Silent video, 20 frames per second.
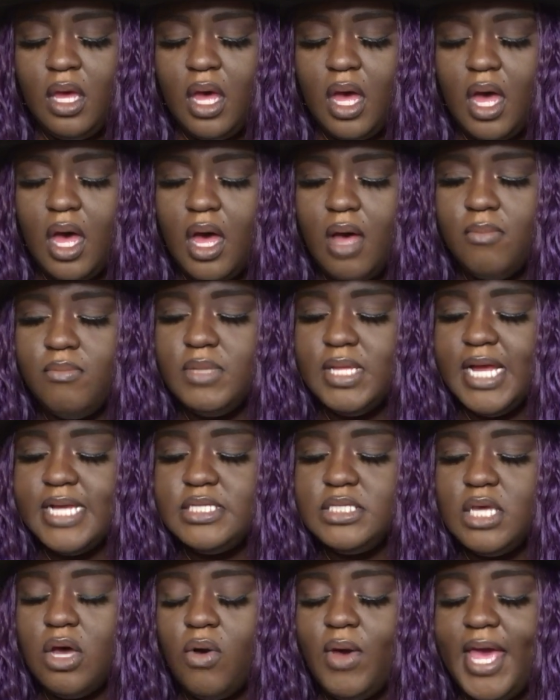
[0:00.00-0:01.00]
um,
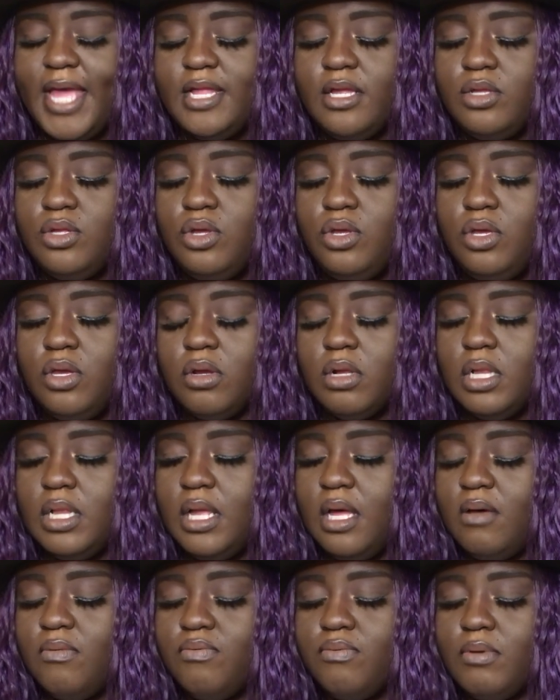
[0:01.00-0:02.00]
let's go ahead and do your
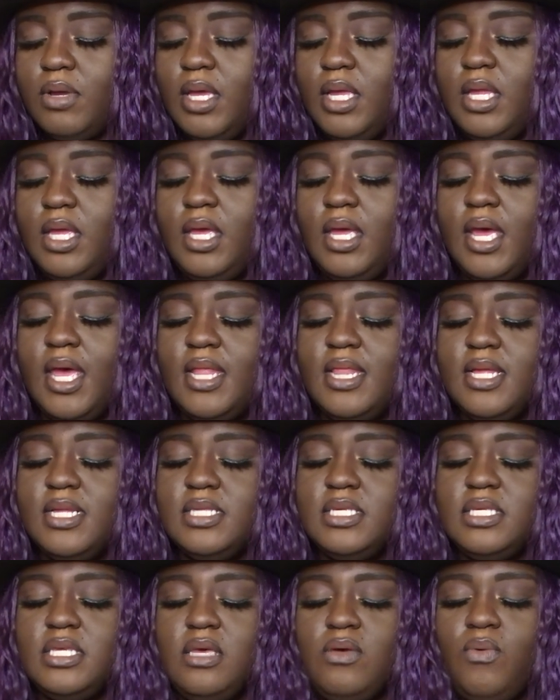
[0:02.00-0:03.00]
love reading and then
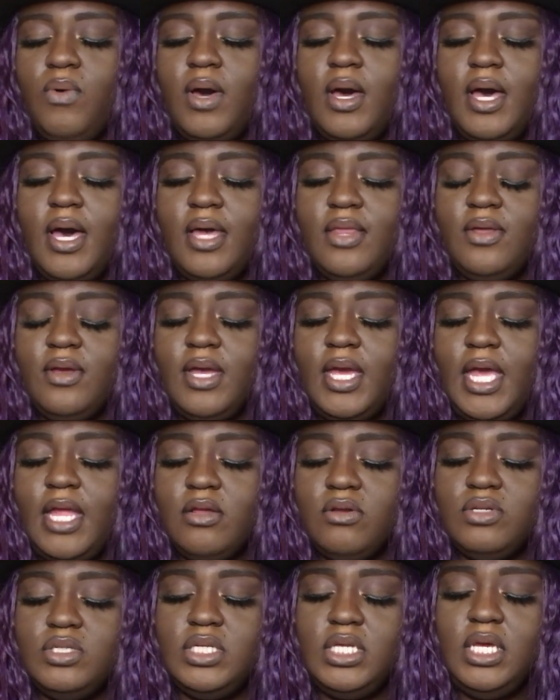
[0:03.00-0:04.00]
see what other
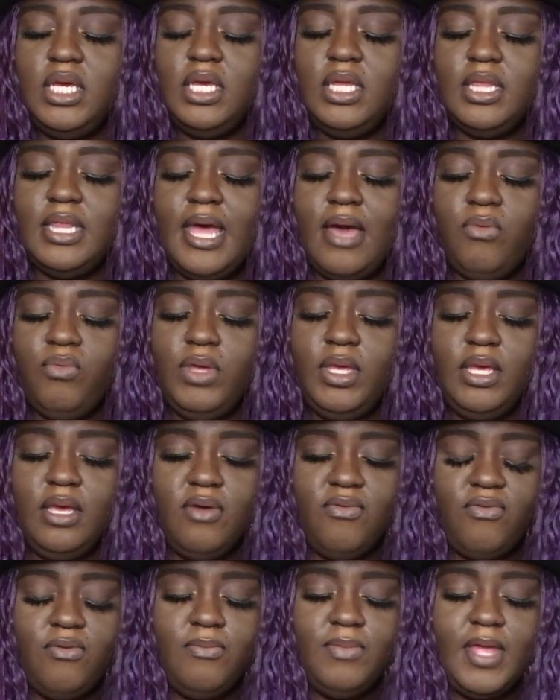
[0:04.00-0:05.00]
energy that we
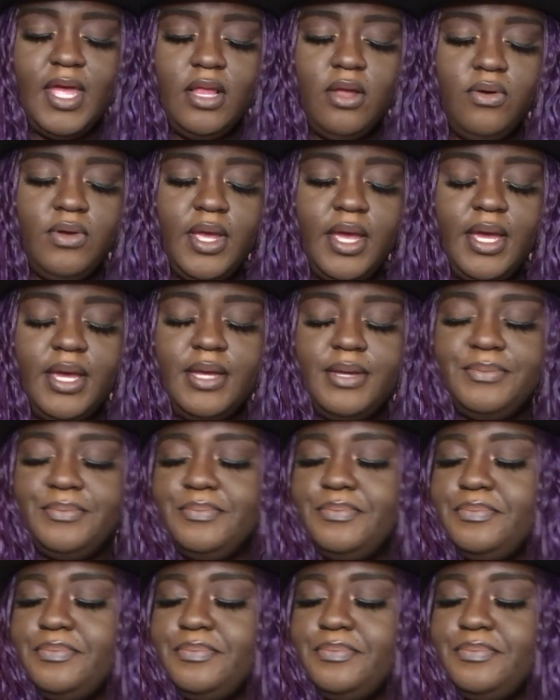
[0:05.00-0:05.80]
get from that okay